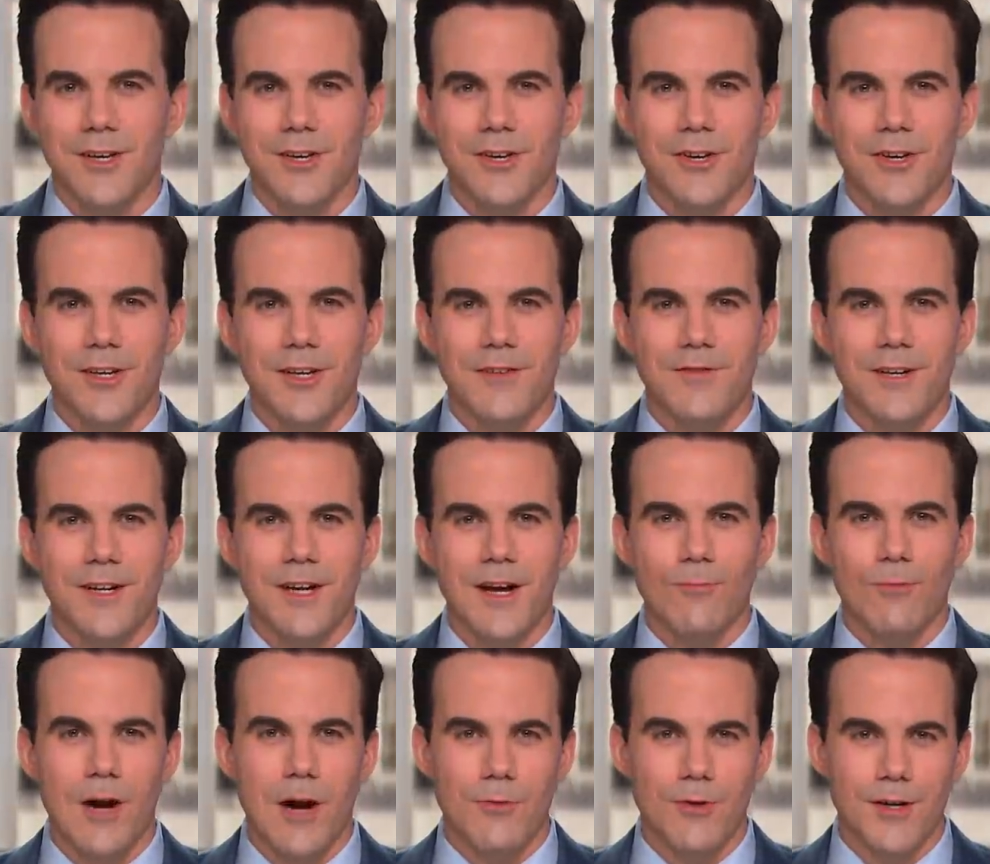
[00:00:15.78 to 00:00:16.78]
Good evening.
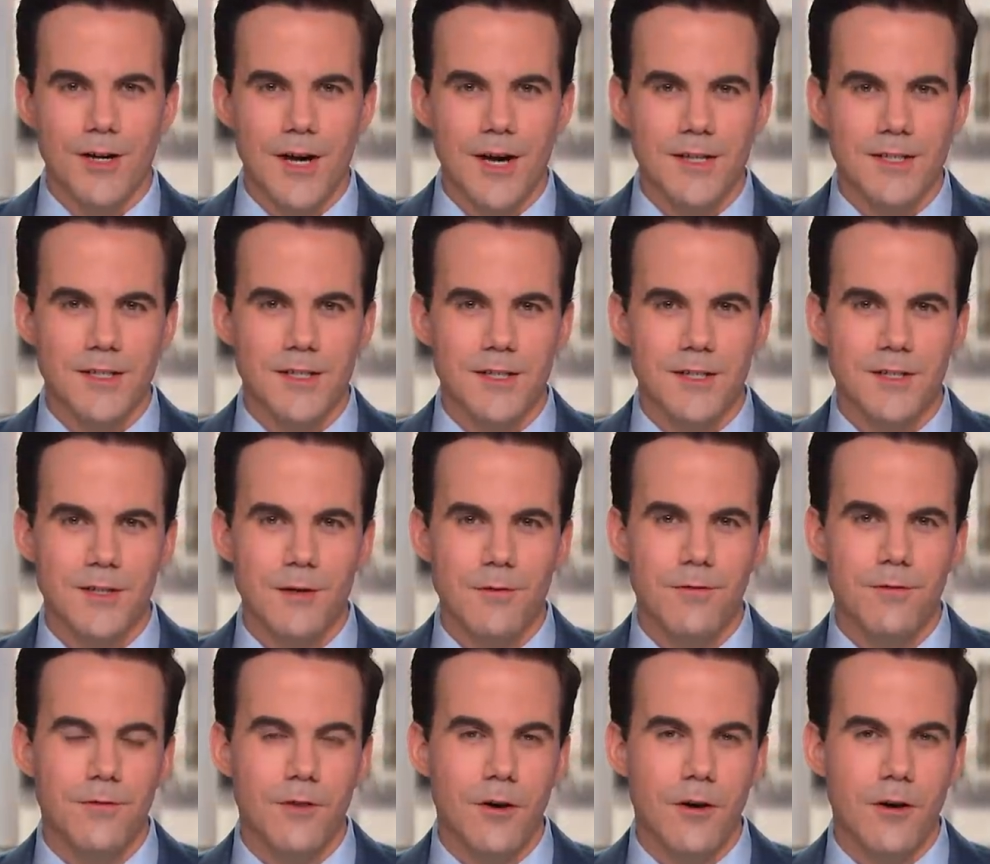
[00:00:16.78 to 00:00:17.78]
I'm Robert Costa. So
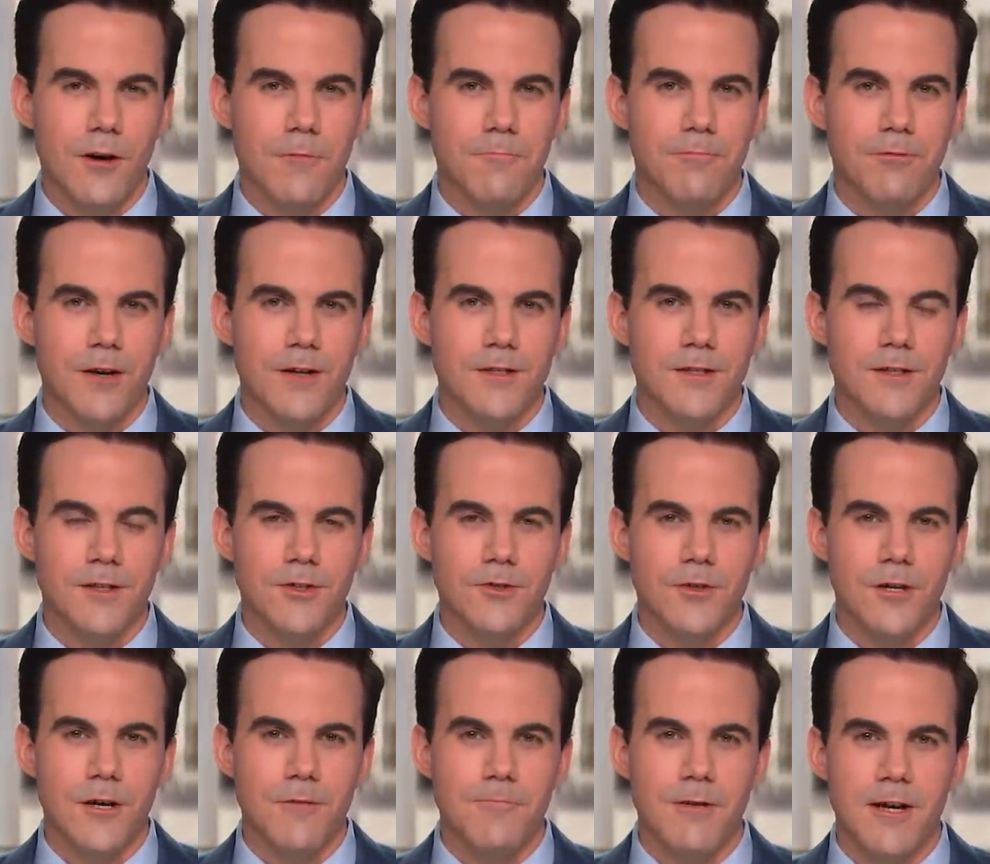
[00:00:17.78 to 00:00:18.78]
far, President
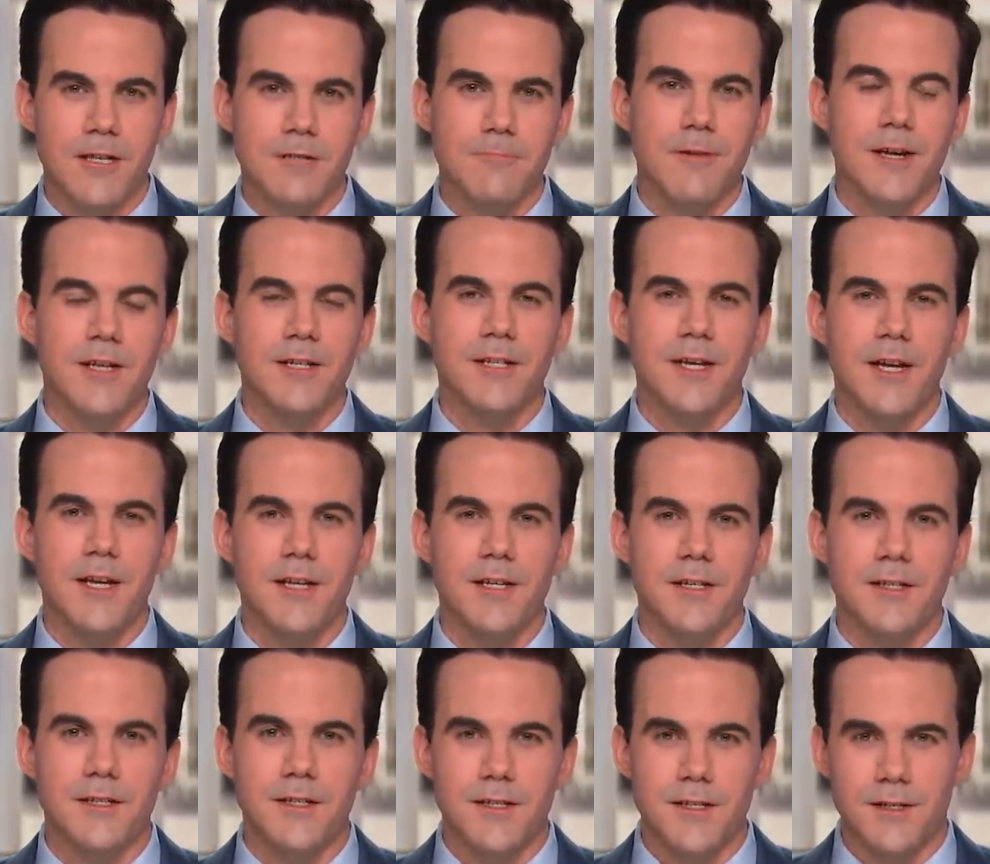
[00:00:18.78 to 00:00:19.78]
Trump has maintained
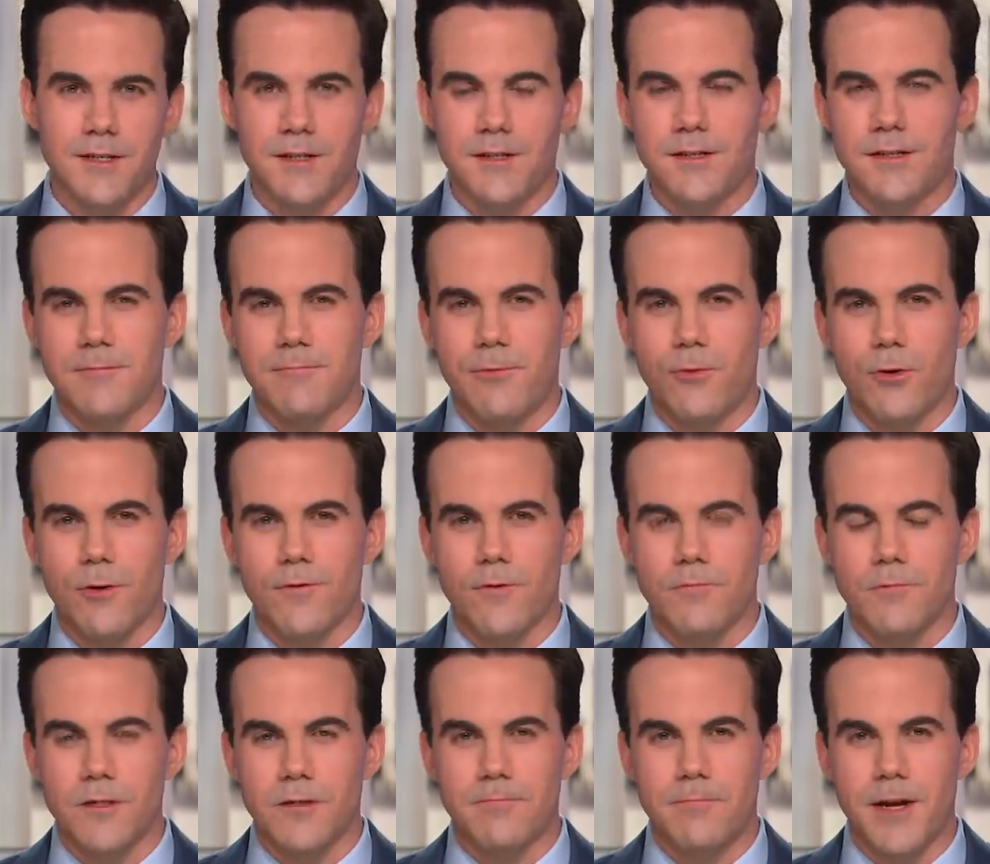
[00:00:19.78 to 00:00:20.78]
consistent support
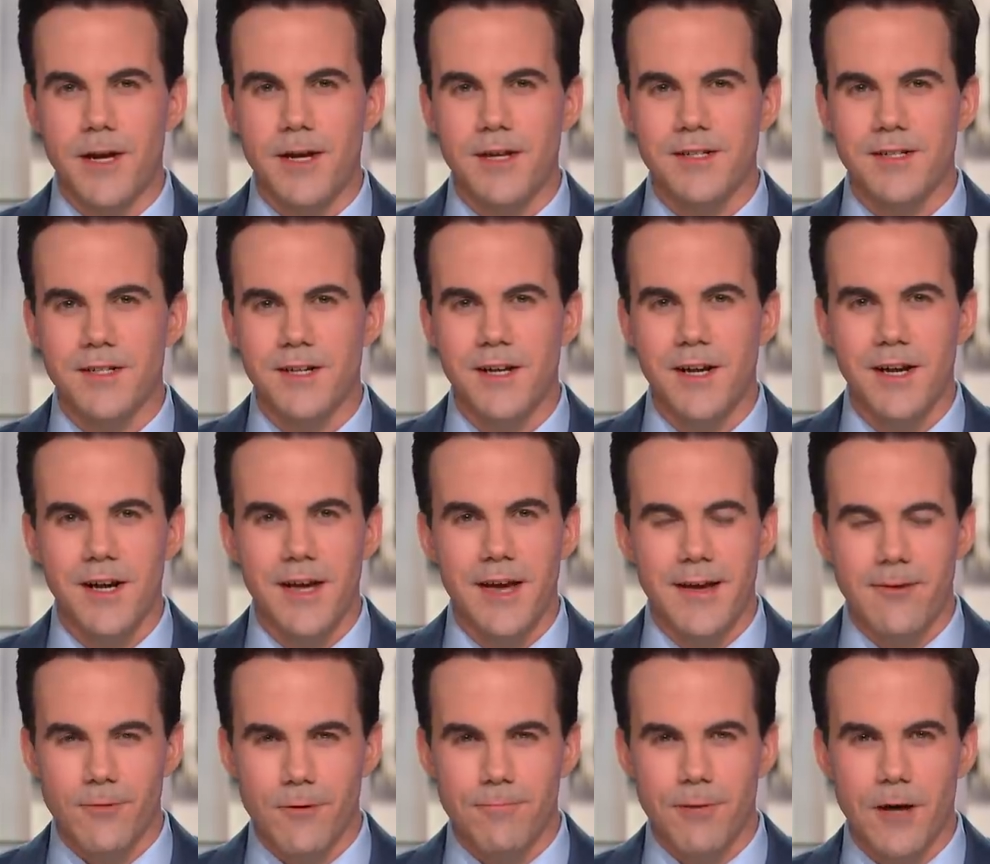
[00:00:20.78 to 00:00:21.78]
from his base
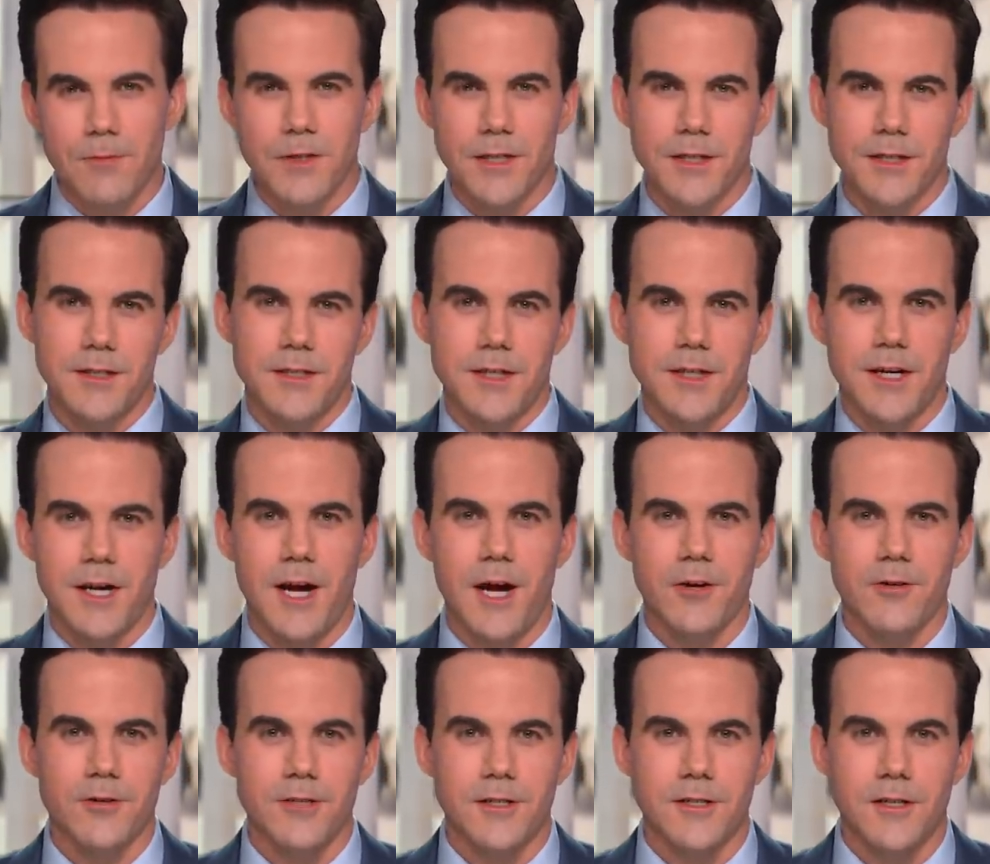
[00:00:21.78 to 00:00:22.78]
and Republicans in
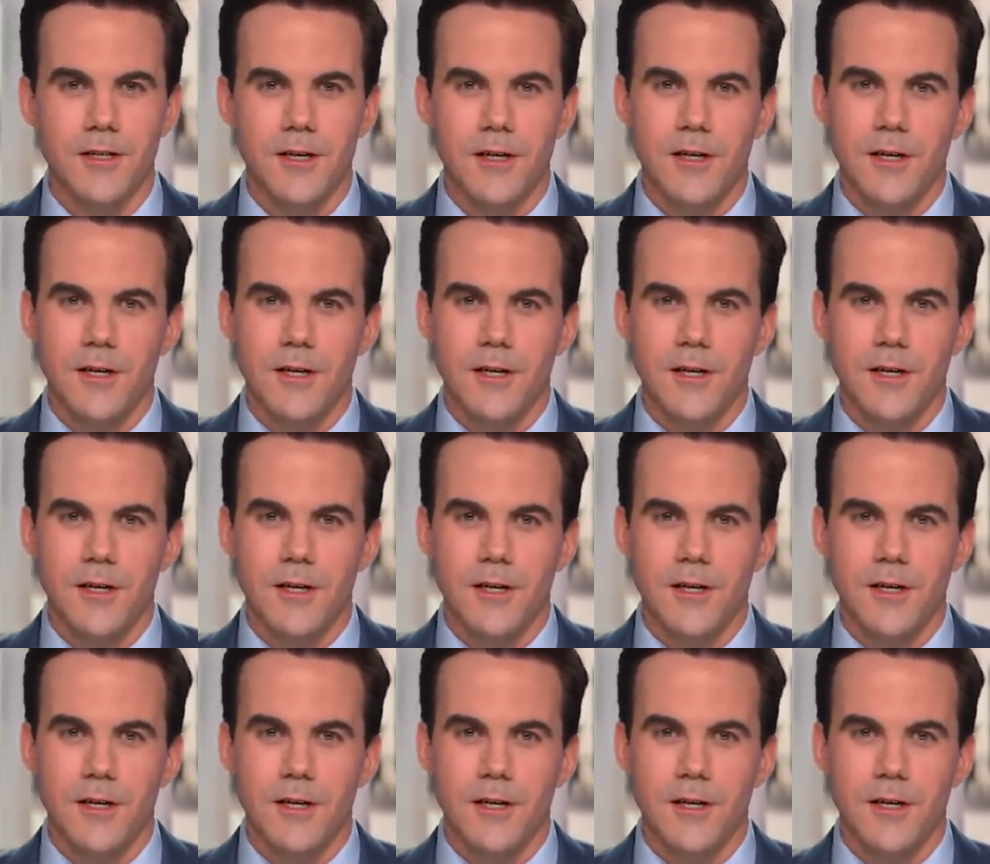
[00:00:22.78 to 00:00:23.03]
Congress.